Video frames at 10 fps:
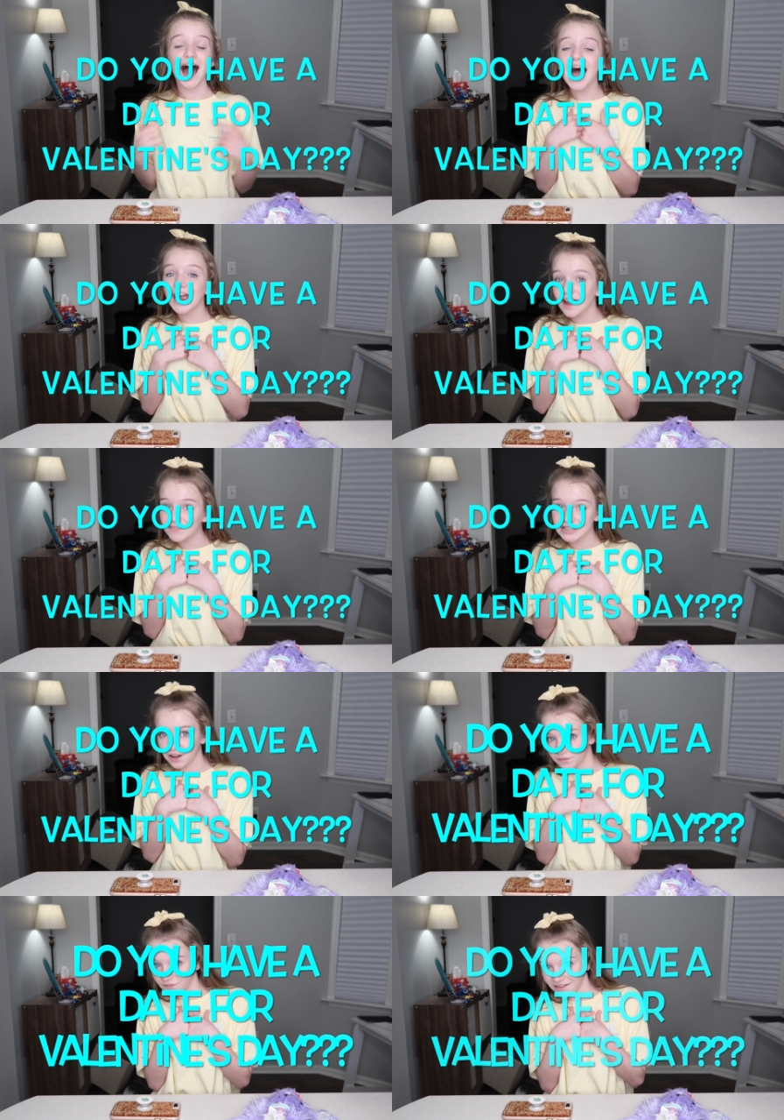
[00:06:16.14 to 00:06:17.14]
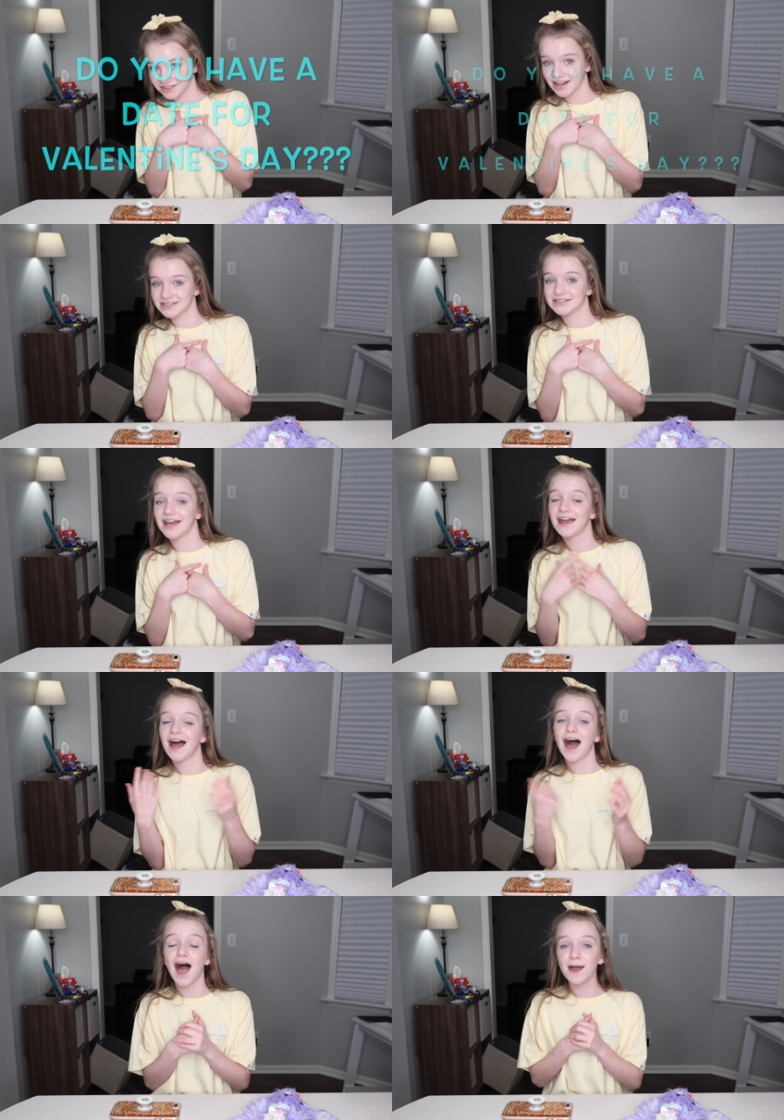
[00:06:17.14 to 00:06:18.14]
I have a date for Valentine's Day.
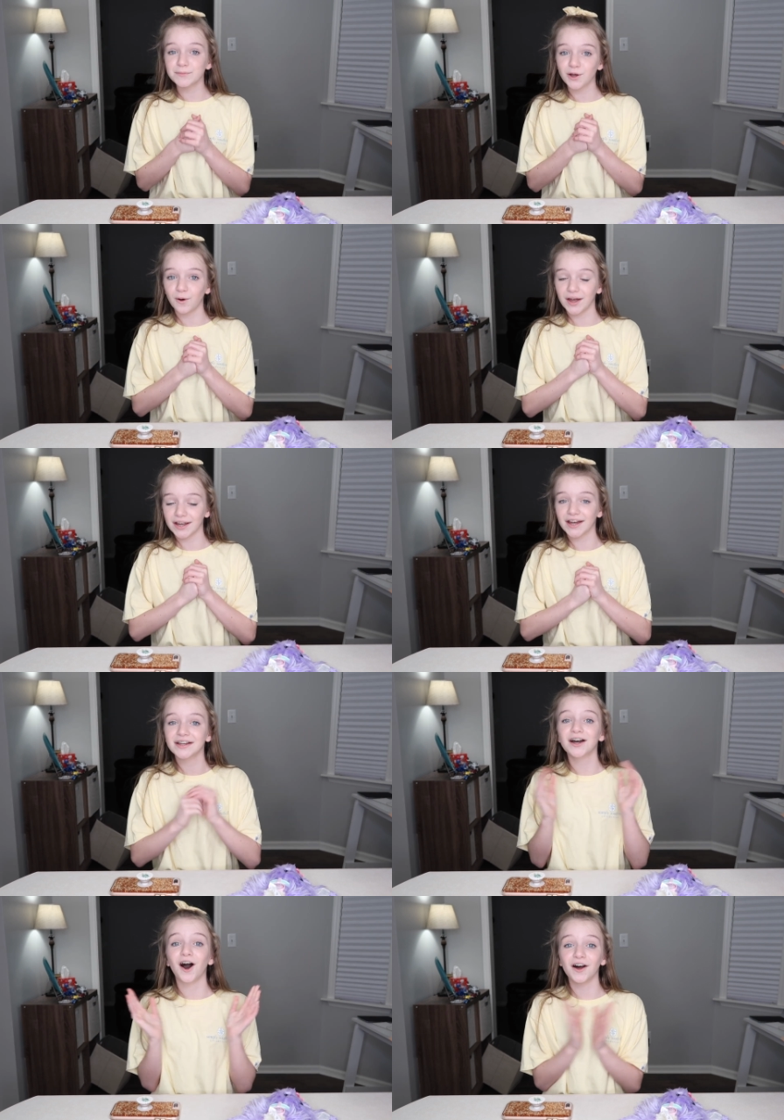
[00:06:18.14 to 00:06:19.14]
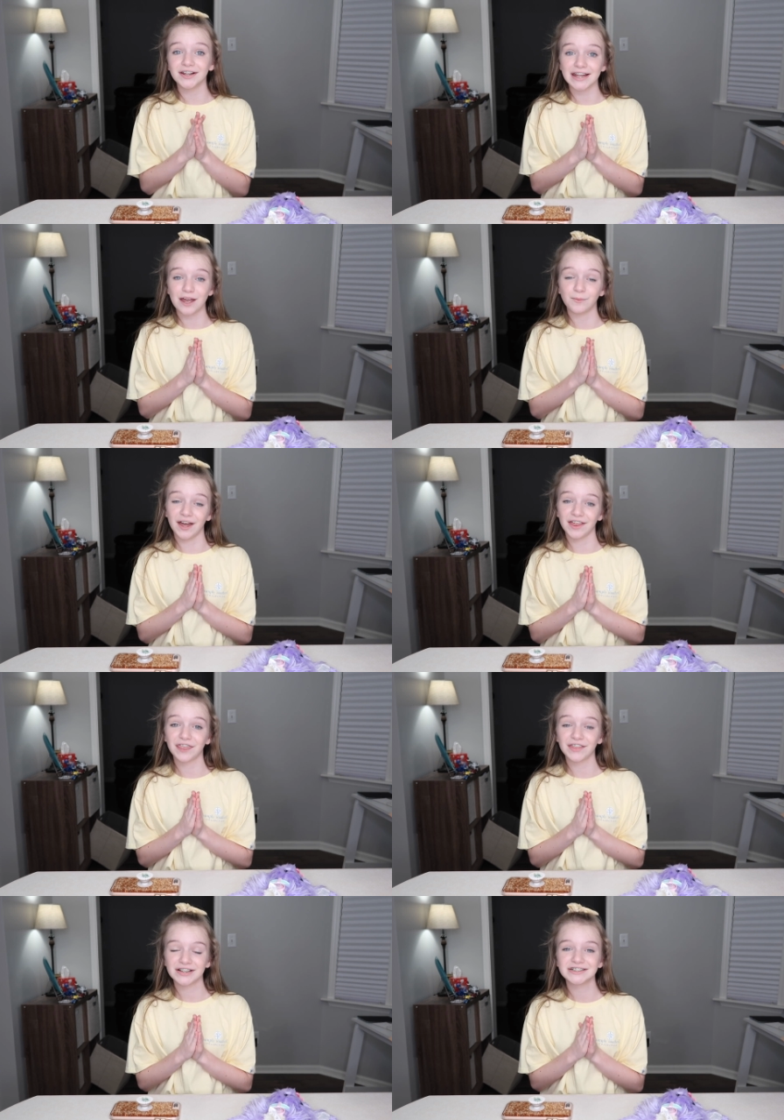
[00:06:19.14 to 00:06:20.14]
I'm going on a date
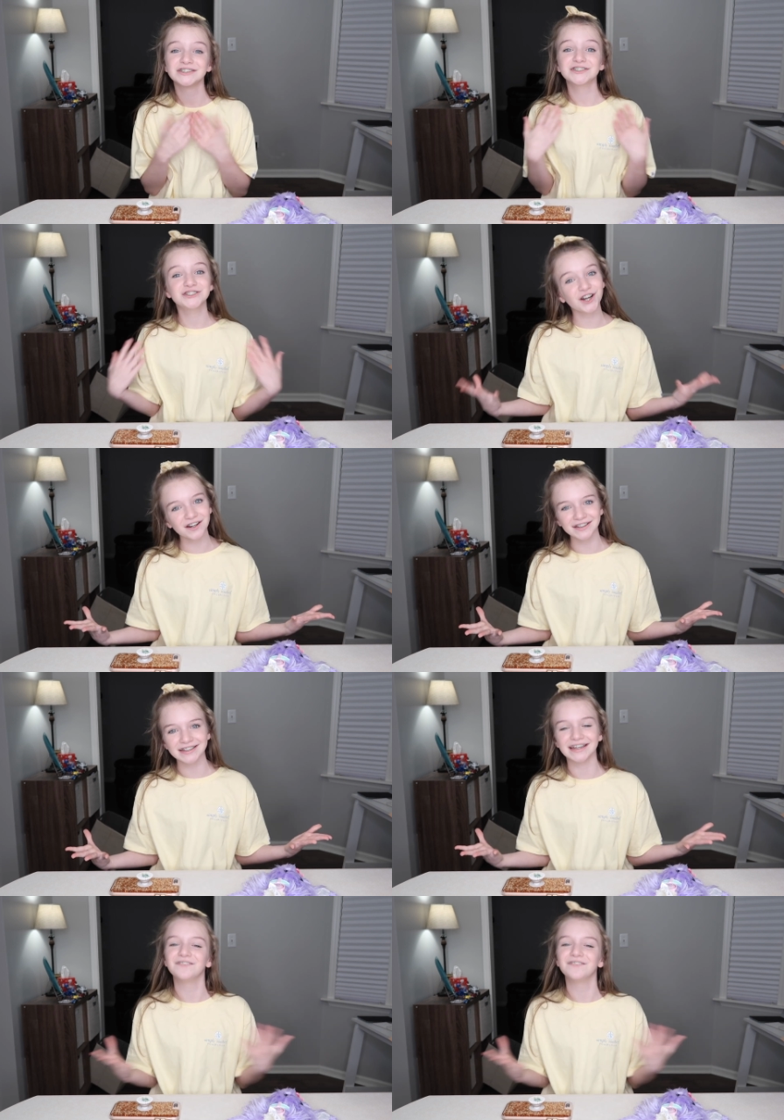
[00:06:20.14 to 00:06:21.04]
with Charlie.